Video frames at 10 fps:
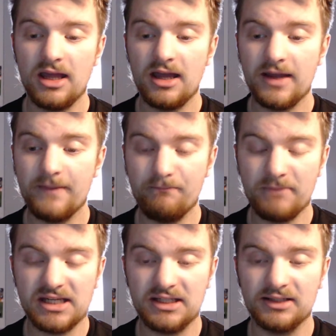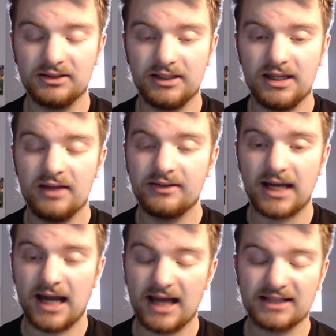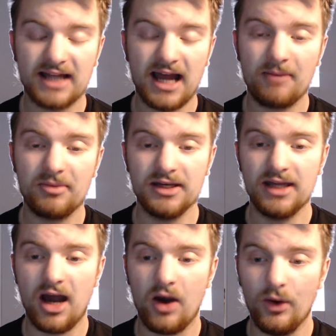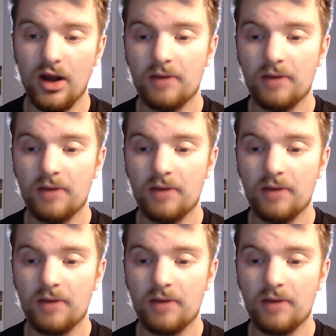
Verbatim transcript: immediately. That has to happen now.